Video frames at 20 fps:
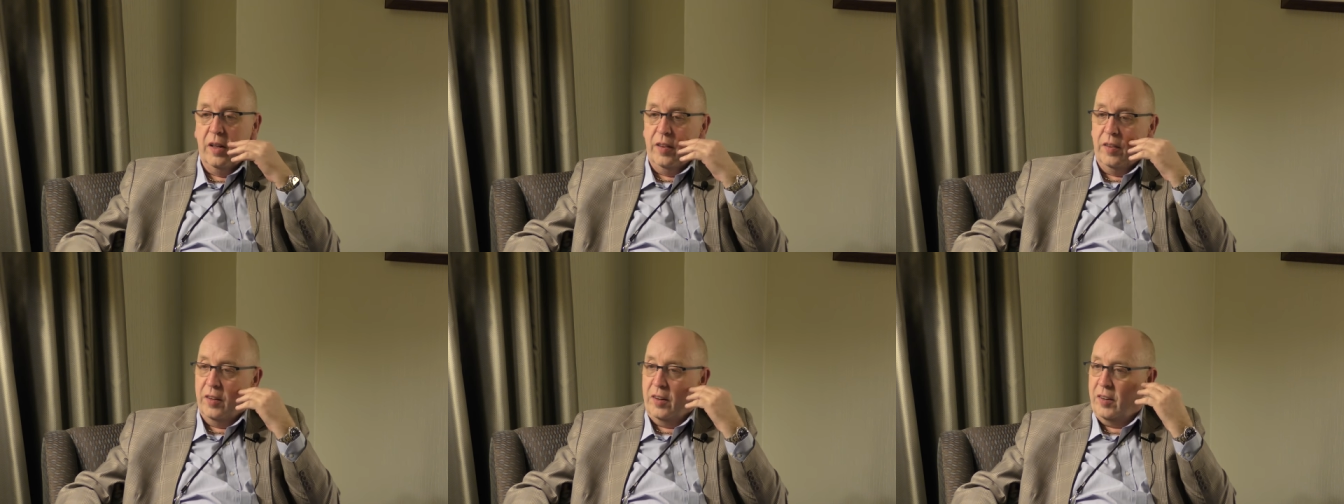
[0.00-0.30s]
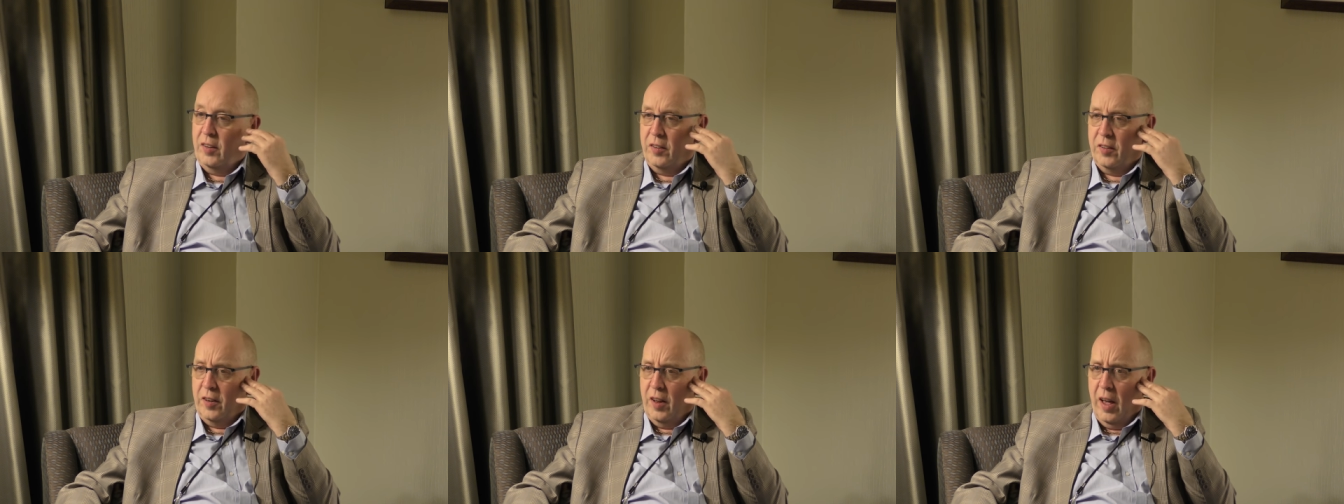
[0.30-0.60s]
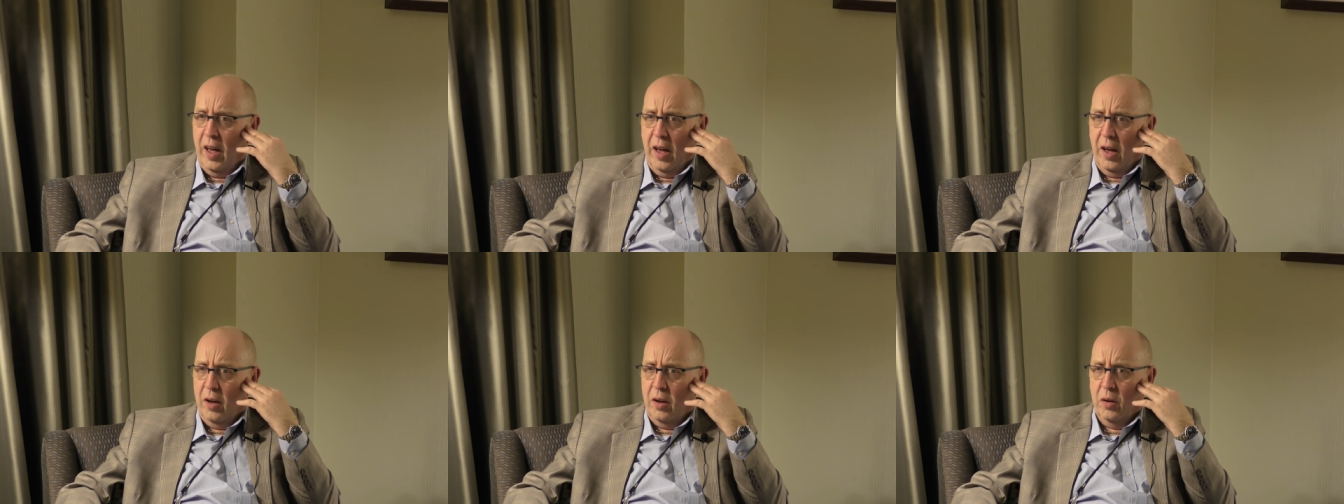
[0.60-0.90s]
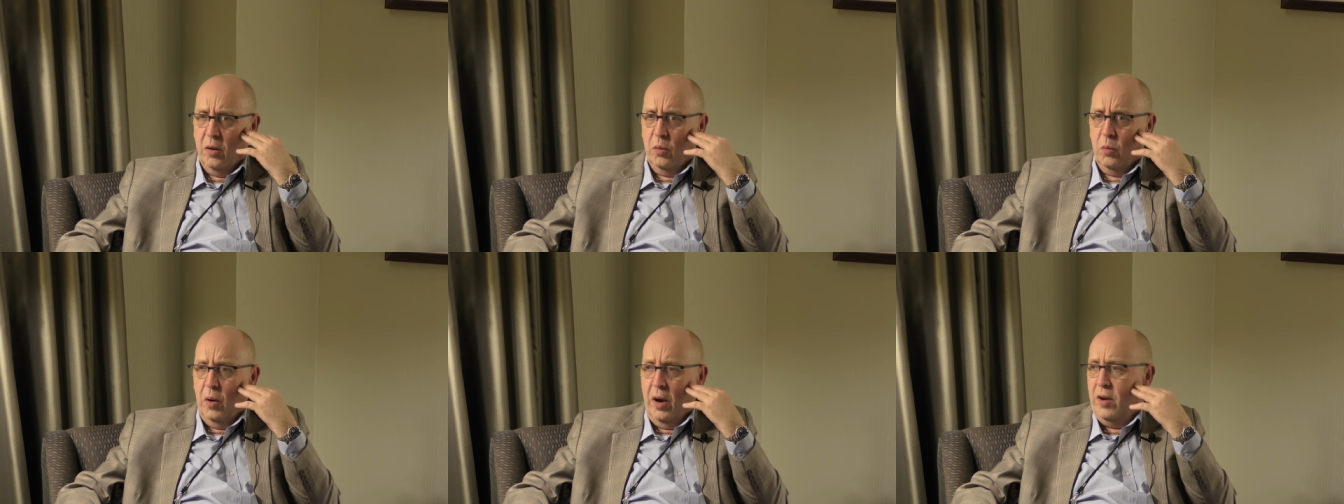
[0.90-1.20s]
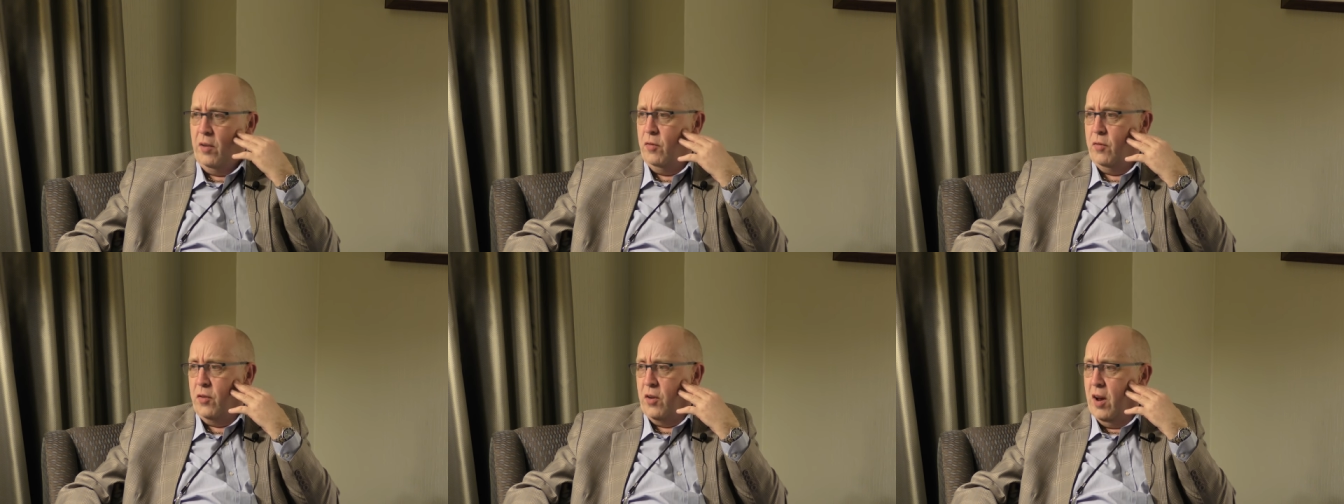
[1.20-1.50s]
The cassette
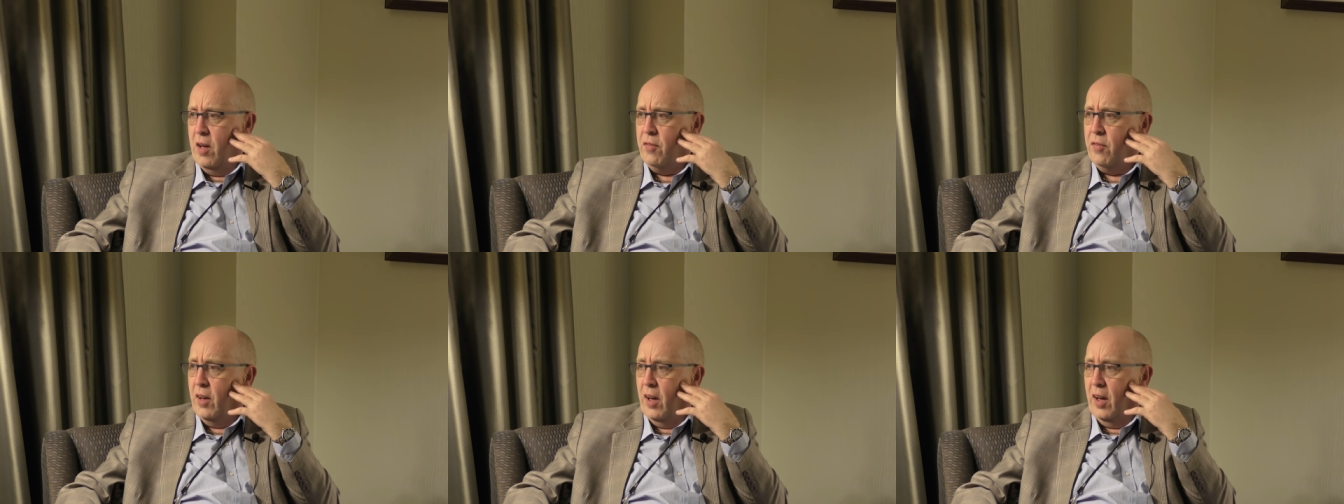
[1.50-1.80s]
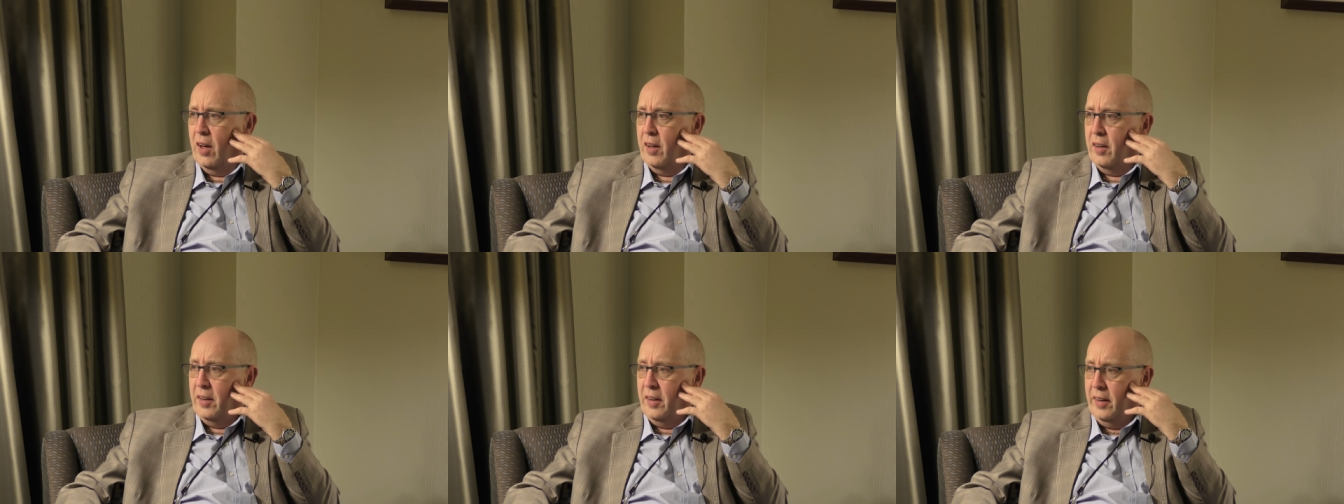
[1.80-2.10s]
went forever.